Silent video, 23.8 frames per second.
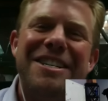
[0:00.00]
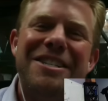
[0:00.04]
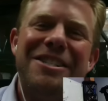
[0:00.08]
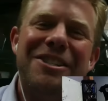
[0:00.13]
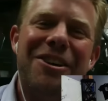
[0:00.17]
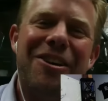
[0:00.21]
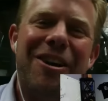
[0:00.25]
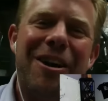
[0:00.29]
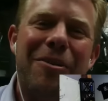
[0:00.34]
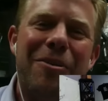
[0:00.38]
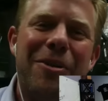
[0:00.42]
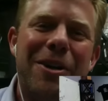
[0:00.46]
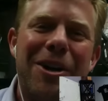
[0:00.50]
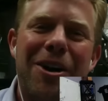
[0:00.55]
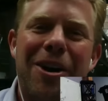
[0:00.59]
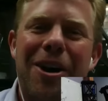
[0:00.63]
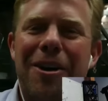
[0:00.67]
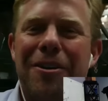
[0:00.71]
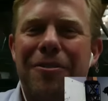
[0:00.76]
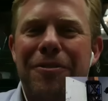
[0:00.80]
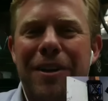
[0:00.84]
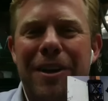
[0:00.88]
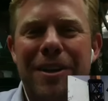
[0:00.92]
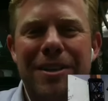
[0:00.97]
So I went
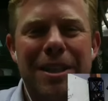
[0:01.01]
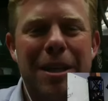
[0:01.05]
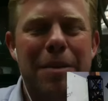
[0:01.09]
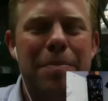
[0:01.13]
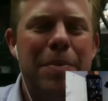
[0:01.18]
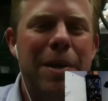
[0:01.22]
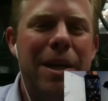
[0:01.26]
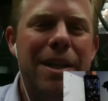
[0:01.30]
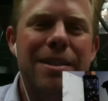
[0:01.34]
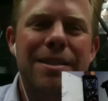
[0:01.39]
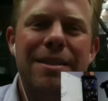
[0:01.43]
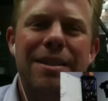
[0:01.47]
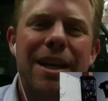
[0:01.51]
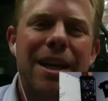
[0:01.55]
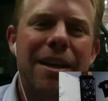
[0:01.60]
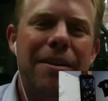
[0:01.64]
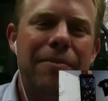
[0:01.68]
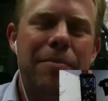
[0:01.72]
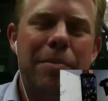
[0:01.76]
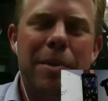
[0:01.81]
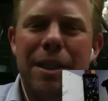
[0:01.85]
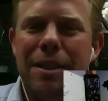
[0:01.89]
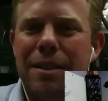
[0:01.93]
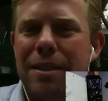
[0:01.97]
off. I was at Penn
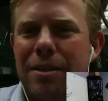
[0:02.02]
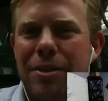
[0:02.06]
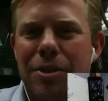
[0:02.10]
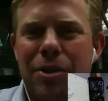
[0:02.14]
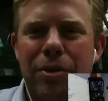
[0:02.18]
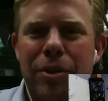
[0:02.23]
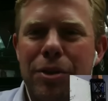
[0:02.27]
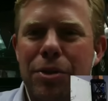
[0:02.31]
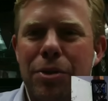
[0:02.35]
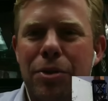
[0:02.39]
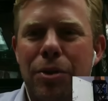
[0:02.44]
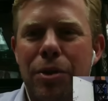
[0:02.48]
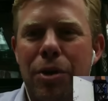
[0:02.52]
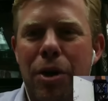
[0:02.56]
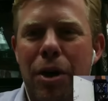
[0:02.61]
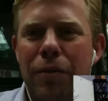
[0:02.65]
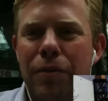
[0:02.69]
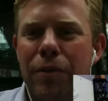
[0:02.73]
State because that's the only school that